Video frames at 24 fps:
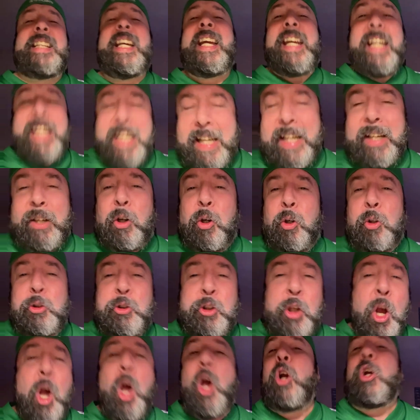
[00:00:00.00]
Eagles.
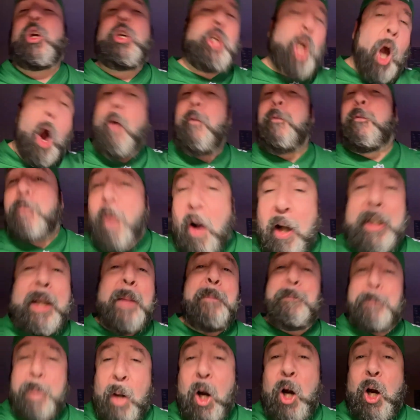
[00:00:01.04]
Go
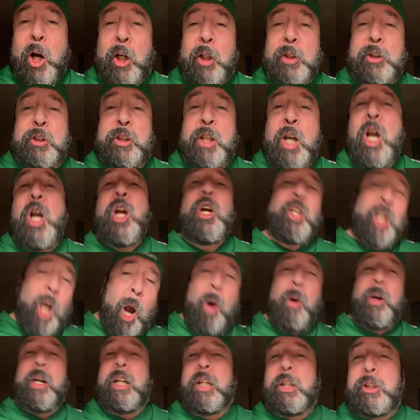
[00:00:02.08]
fucking Birds.
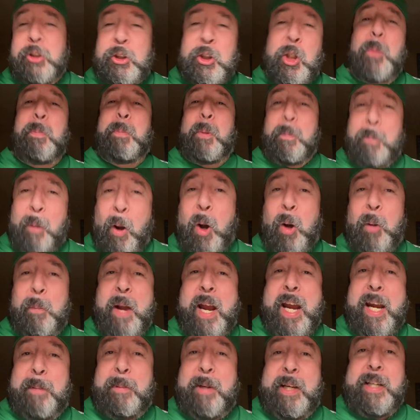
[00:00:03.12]
Going to the Super Bowl,
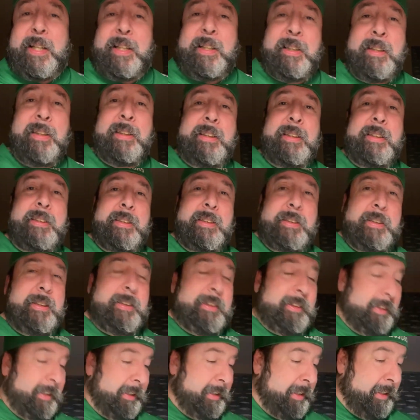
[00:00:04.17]
baby.
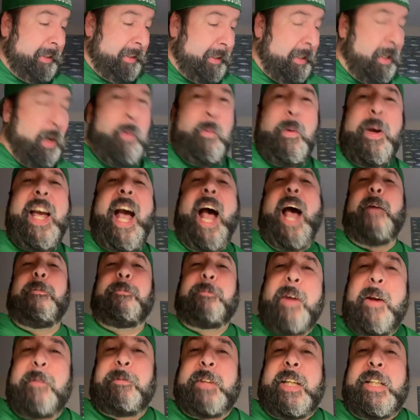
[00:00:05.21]
We got
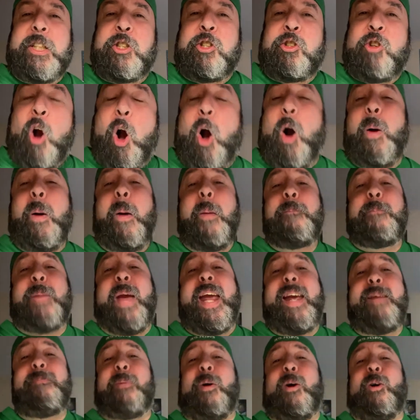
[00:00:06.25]
50 strong.
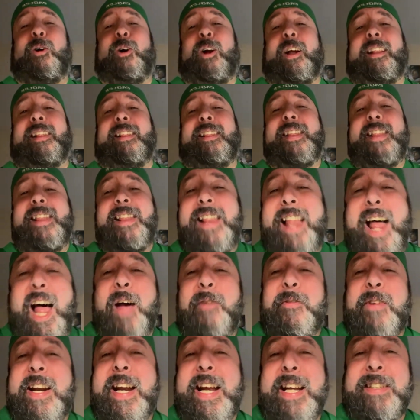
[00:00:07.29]
People are
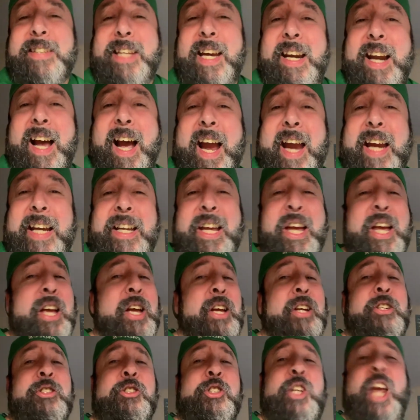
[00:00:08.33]
loving it tonight.
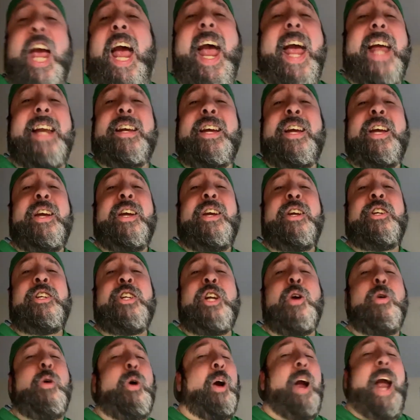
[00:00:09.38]
Chat,
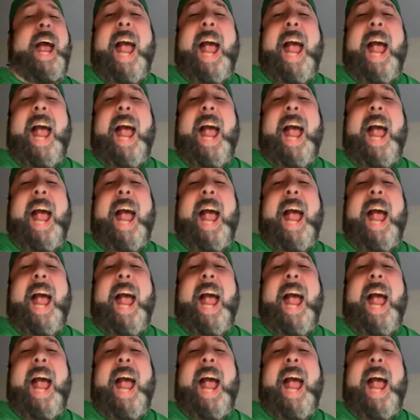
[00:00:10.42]
you are